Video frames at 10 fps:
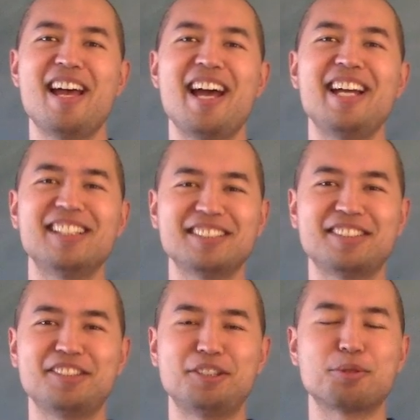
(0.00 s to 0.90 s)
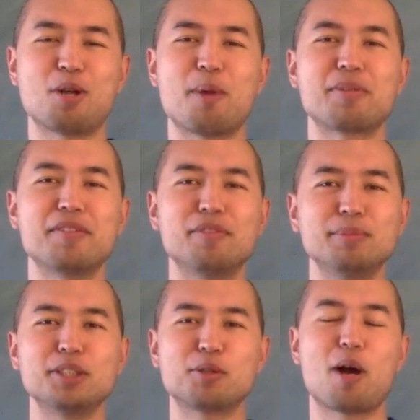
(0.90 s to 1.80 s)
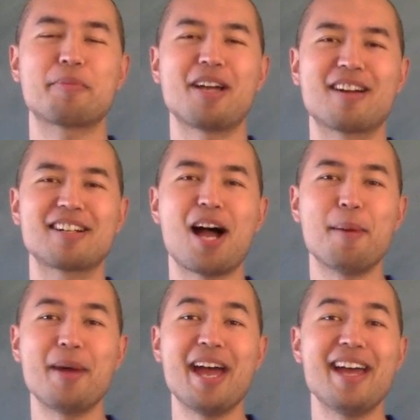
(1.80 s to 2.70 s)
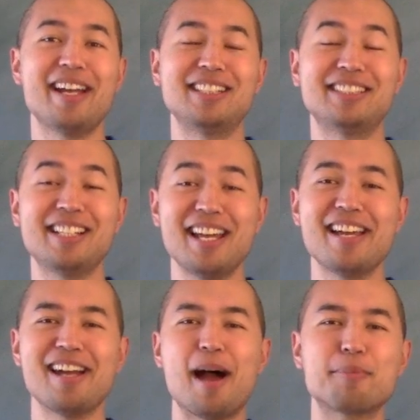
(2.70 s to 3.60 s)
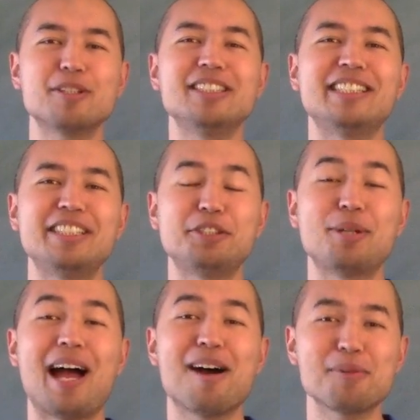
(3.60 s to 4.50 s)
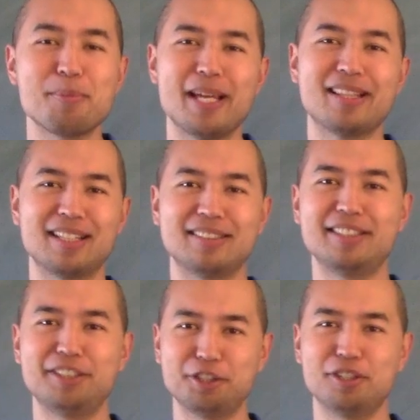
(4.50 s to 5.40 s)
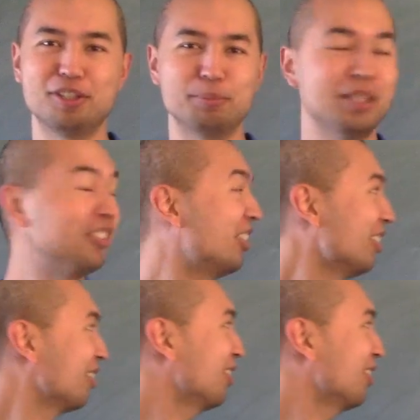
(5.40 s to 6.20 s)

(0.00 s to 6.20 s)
Hey, this is Duke Rompke from DukeRompke.com, and today I'm going to teach you how to make things easier in your business.